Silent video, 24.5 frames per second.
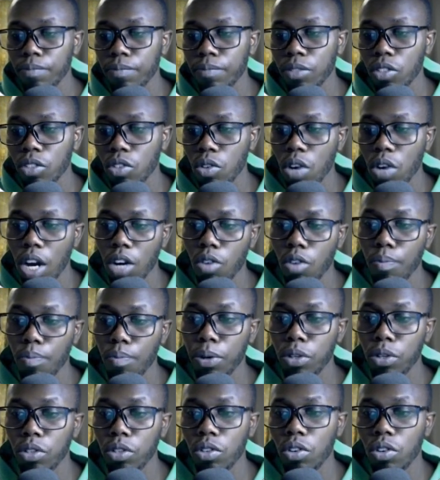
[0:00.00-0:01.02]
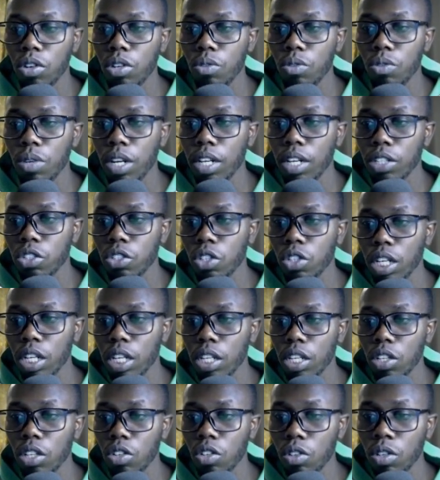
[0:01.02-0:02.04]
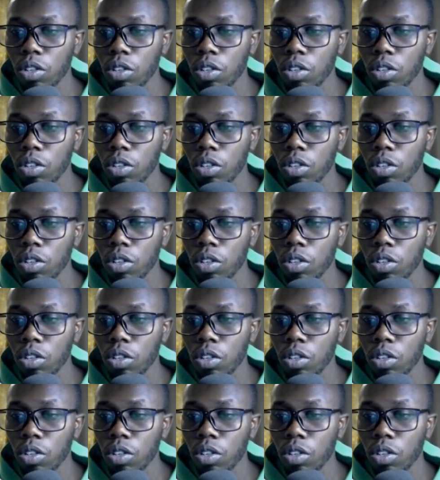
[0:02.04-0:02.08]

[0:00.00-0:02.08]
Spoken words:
So a coupon code will actually